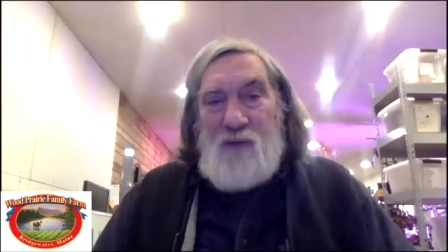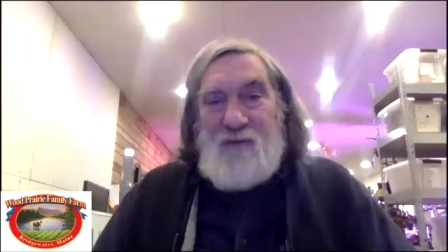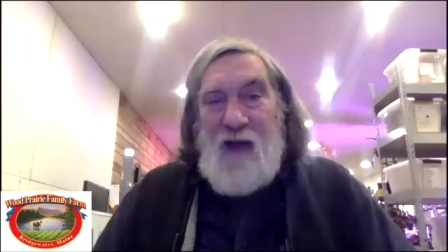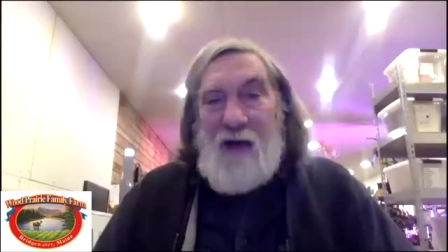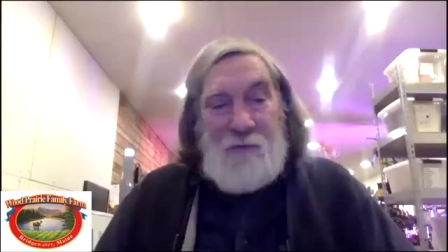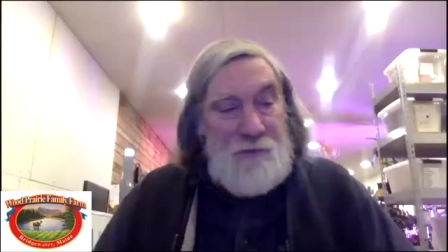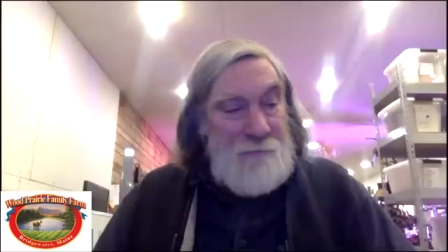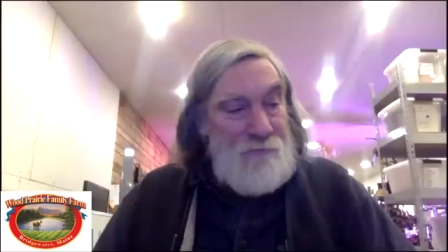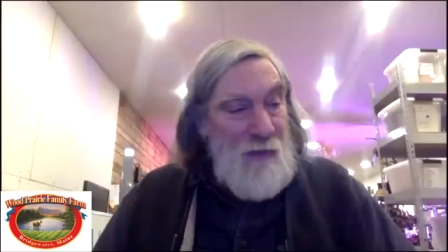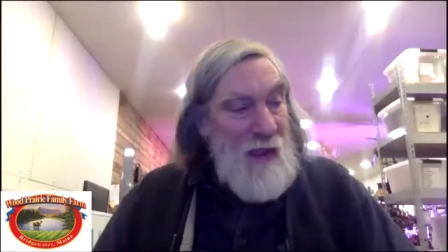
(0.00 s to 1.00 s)
is more
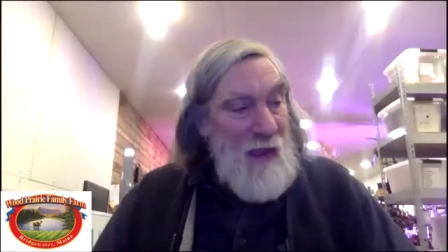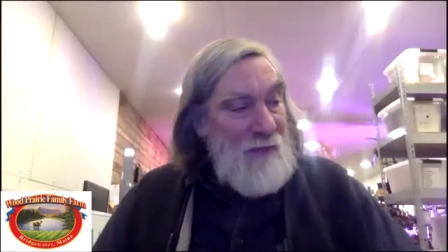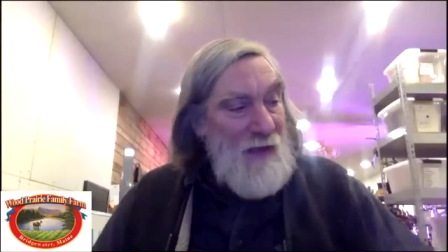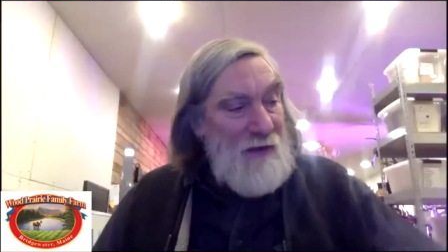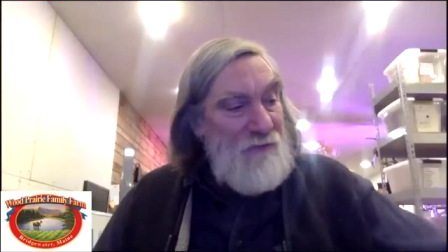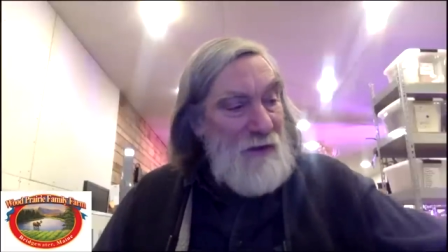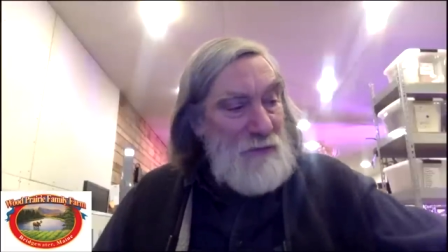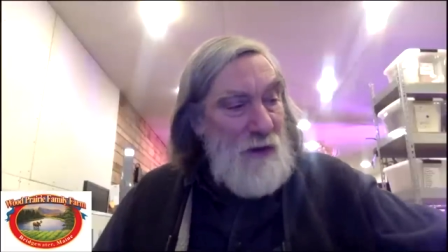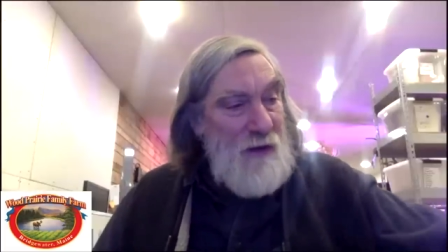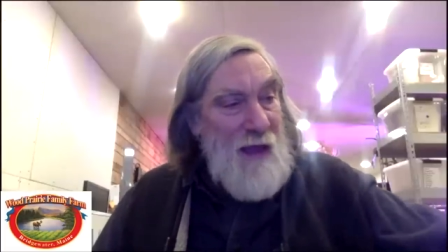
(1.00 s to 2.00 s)
valuable. And
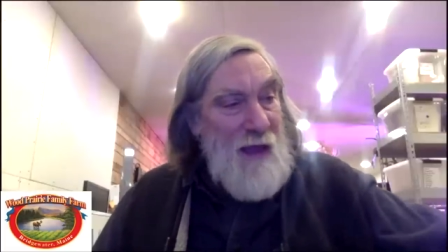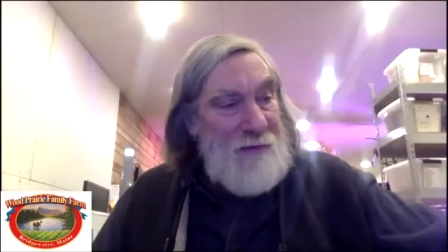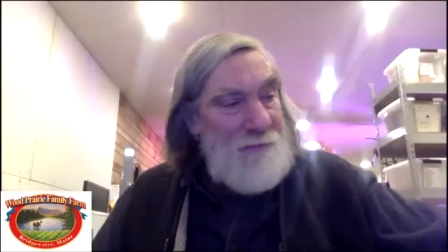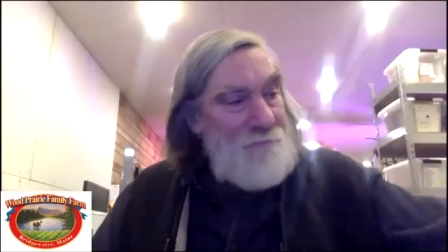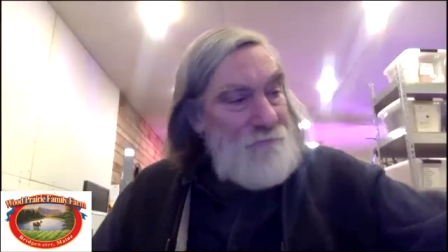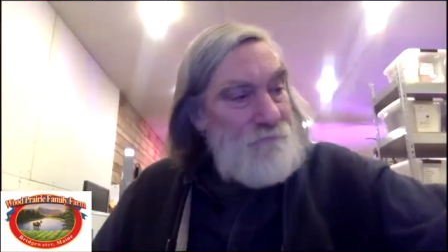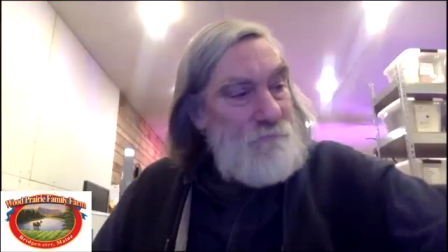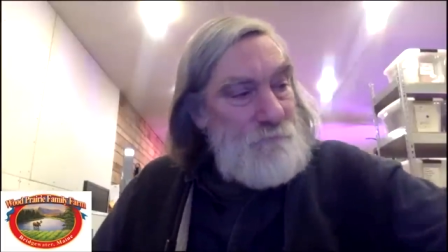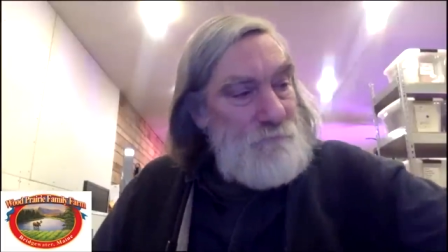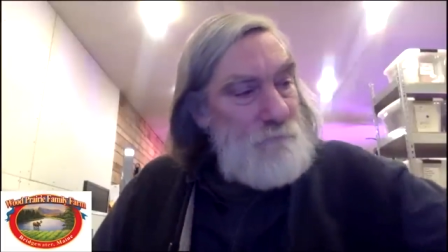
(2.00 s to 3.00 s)
then if you look at it,